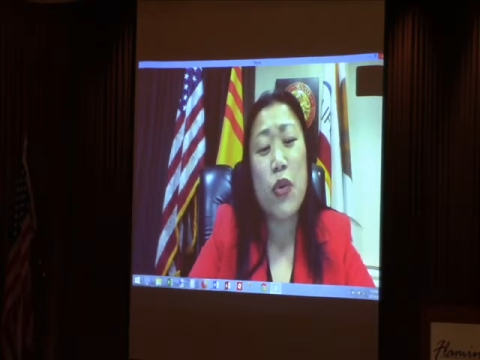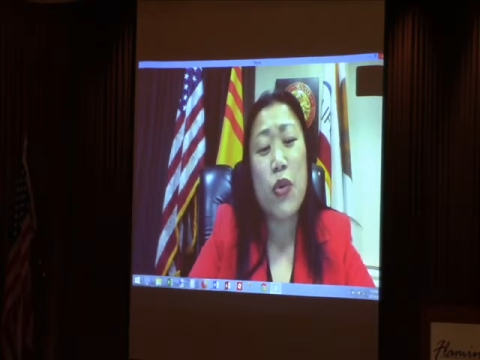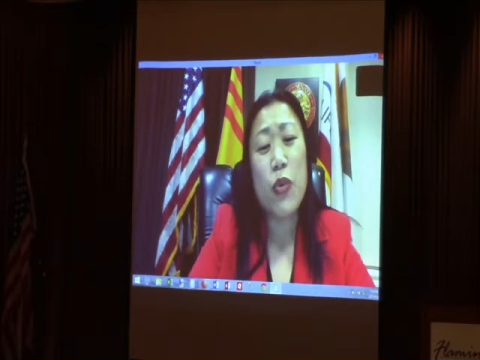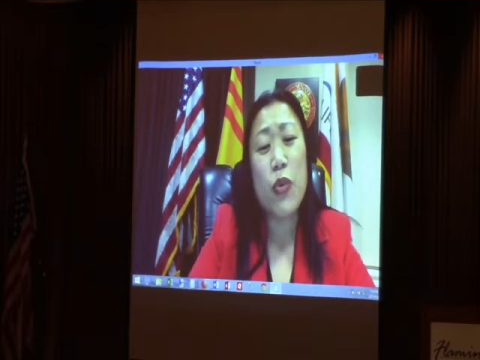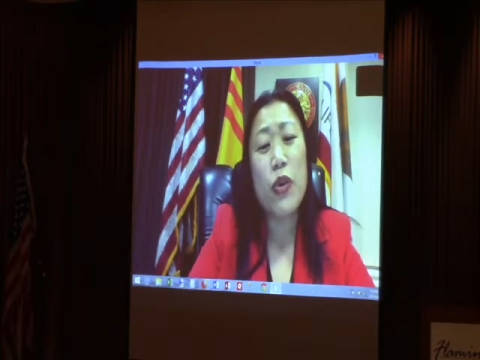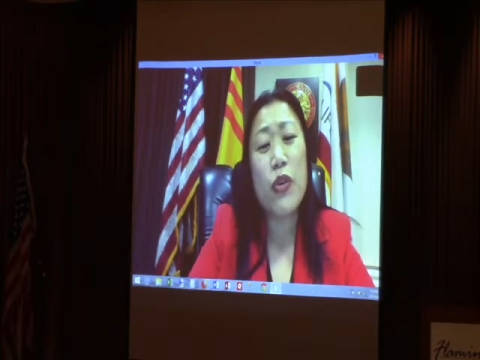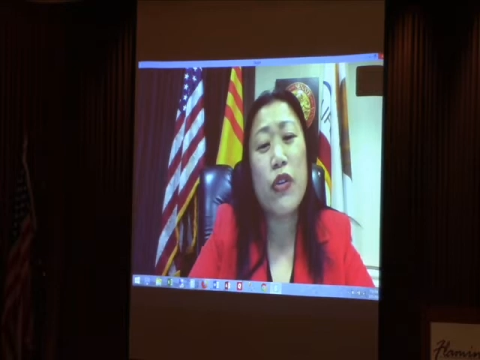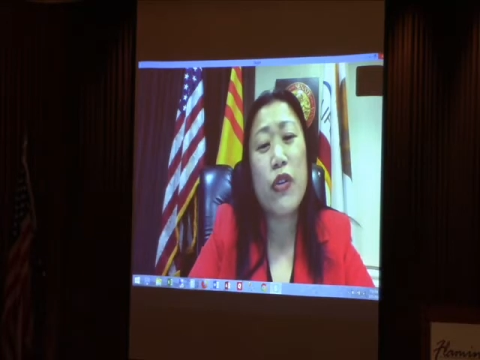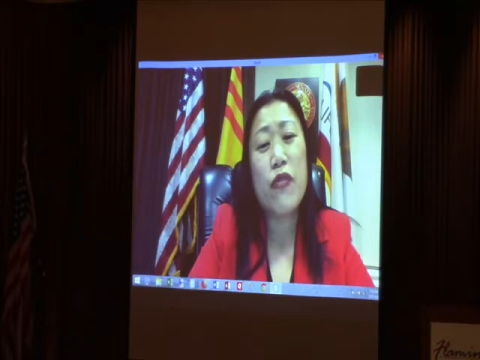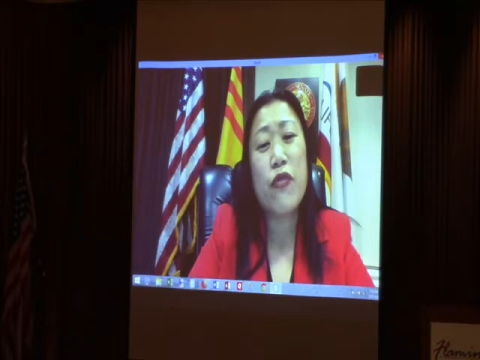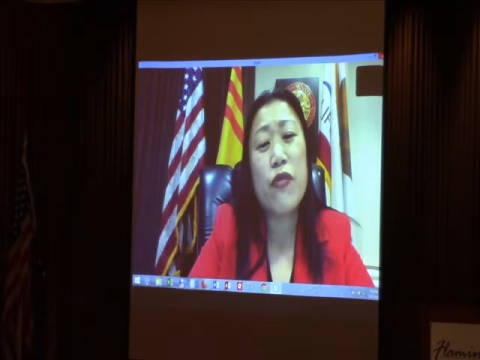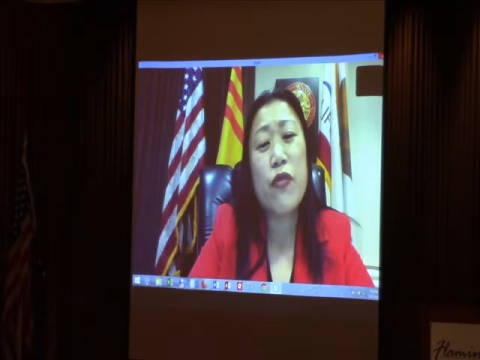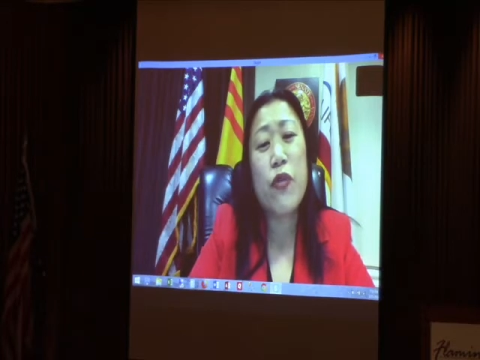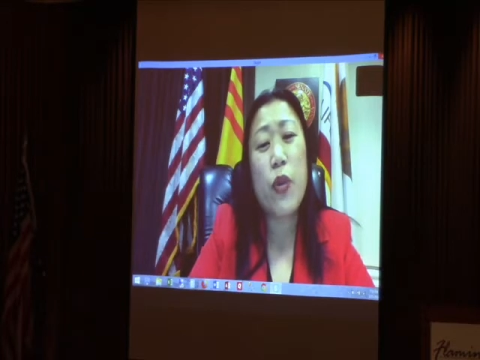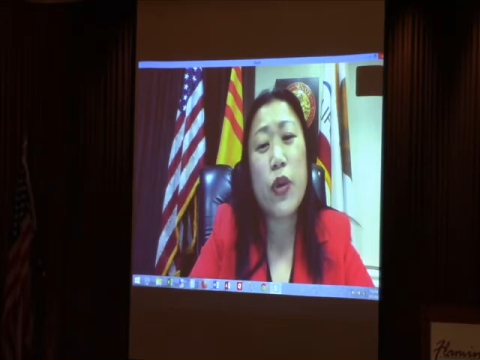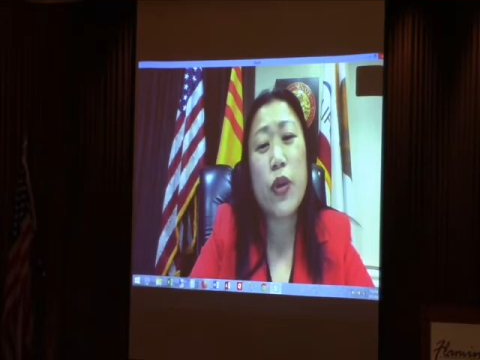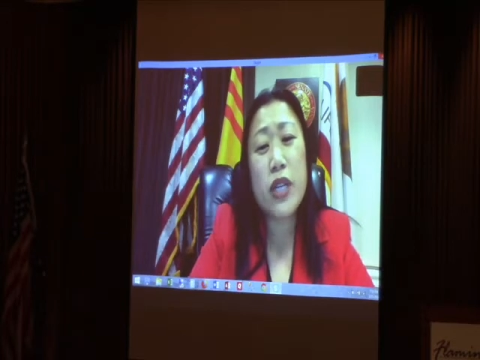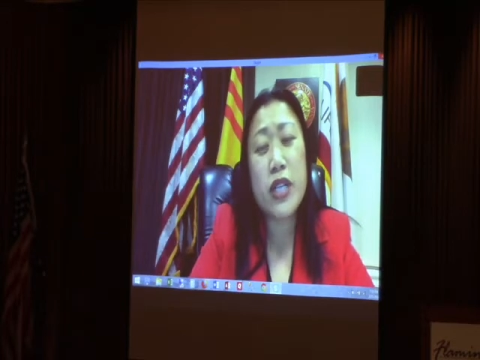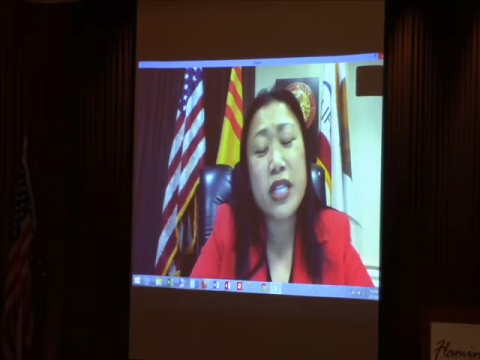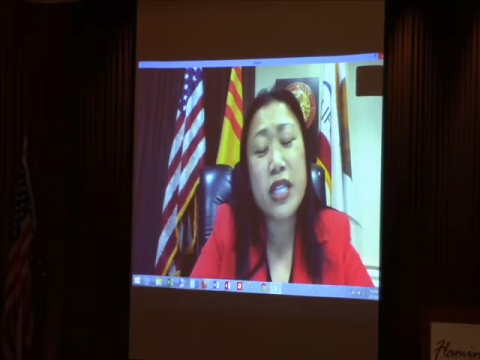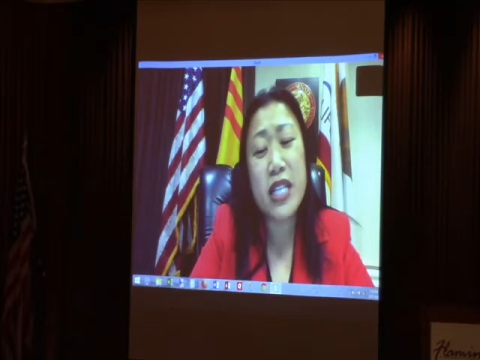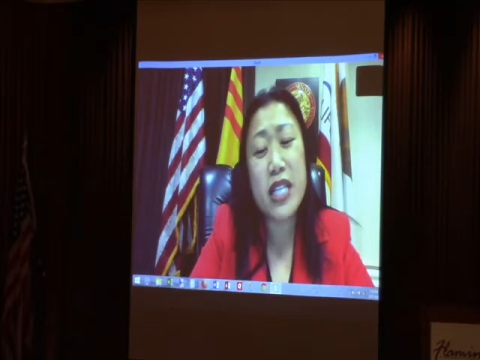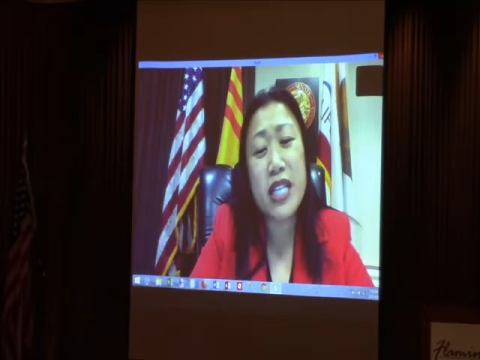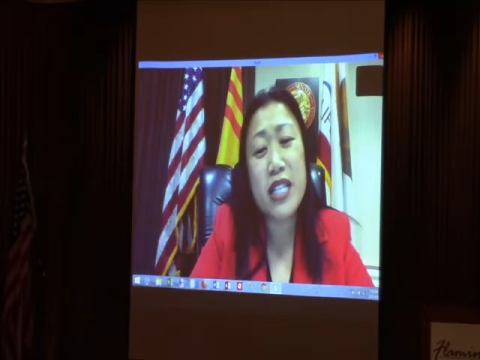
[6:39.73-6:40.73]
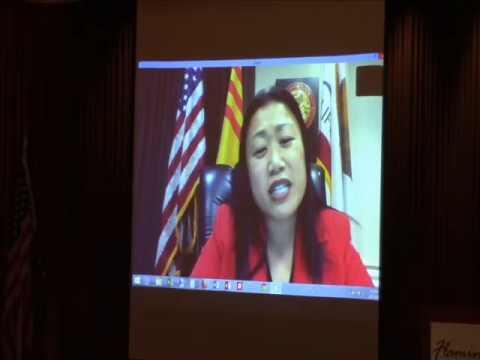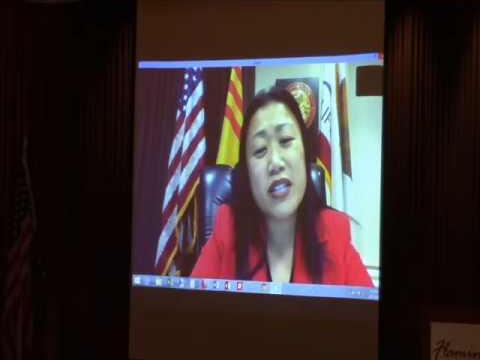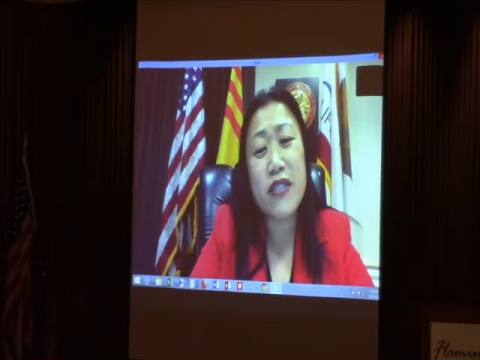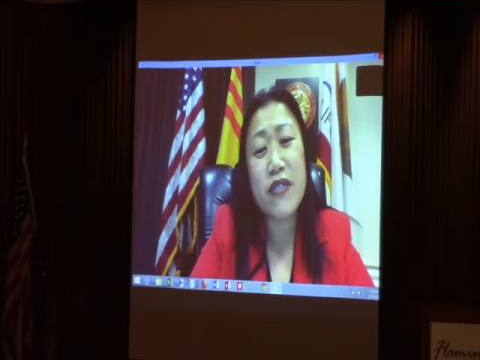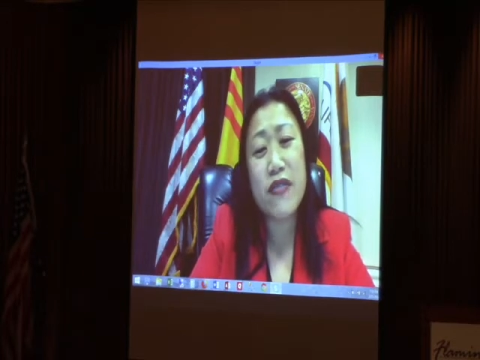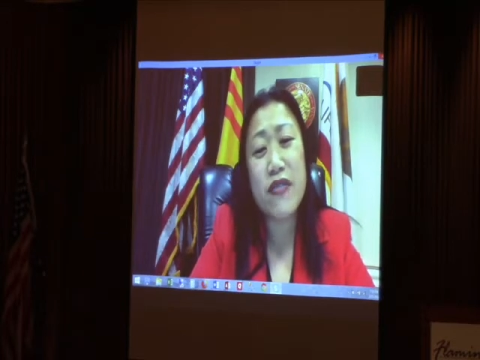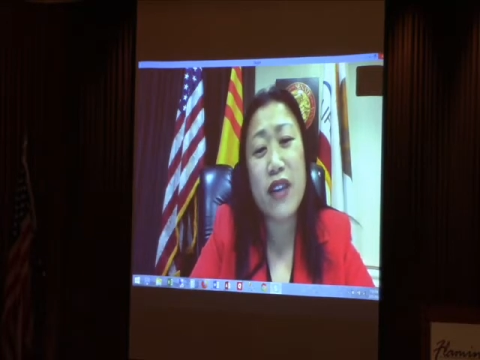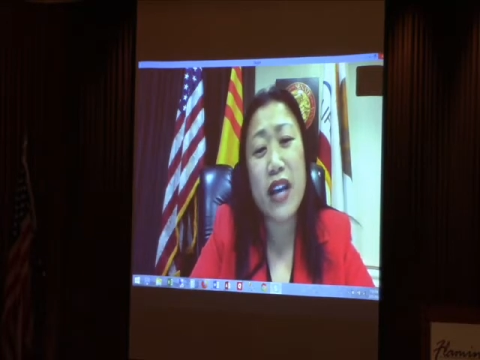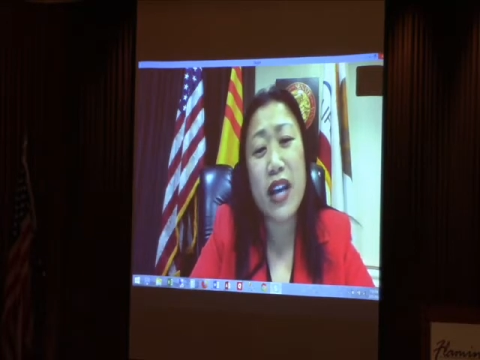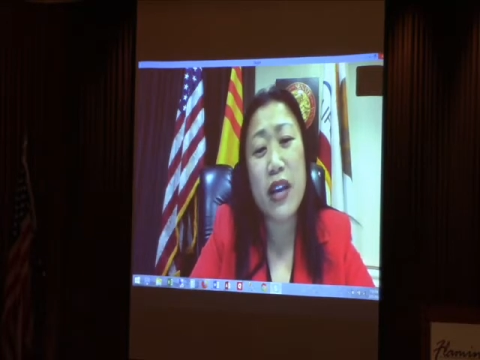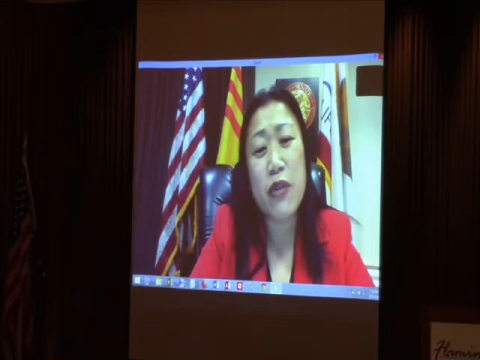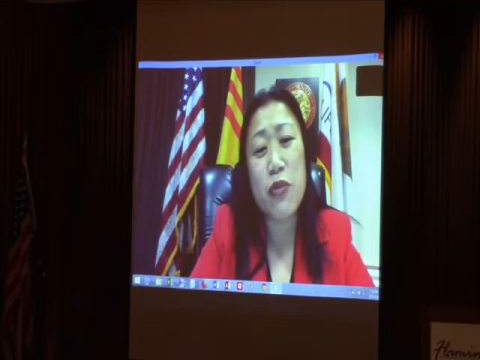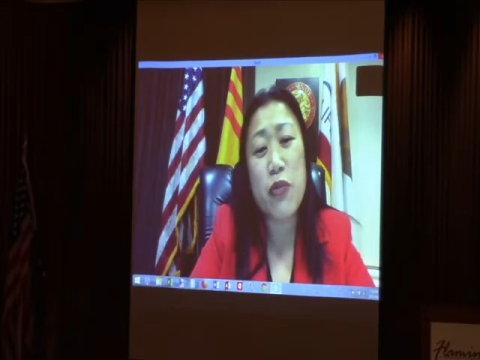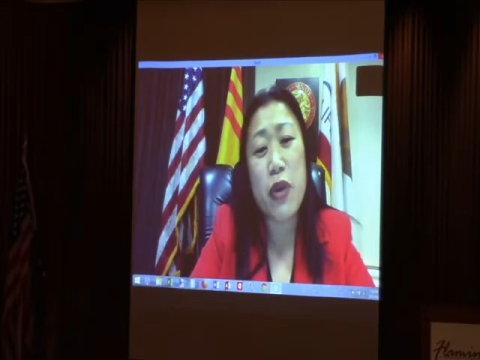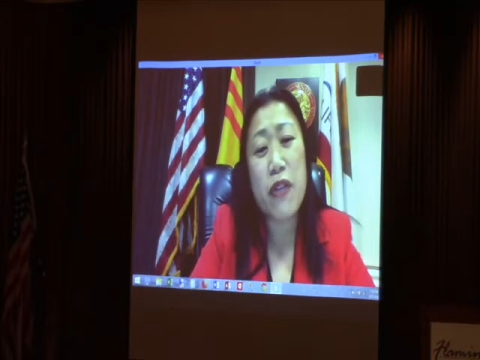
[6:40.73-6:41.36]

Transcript: we were fortunate to find